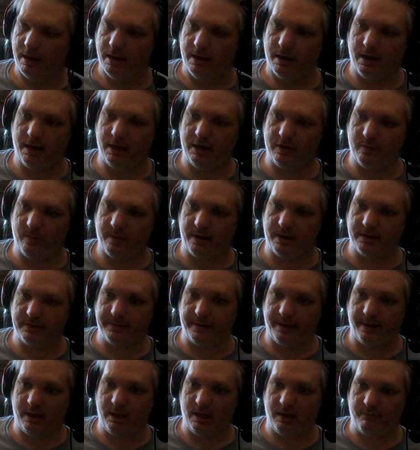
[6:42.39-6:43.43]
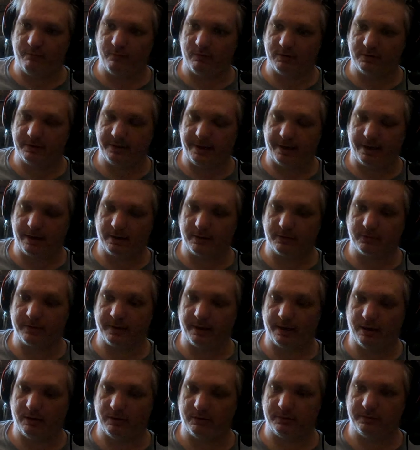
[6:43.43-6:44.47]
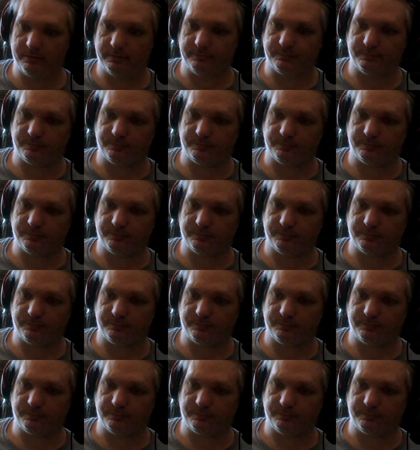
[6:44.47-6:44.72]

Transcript: Anyways, thank you for sticking around.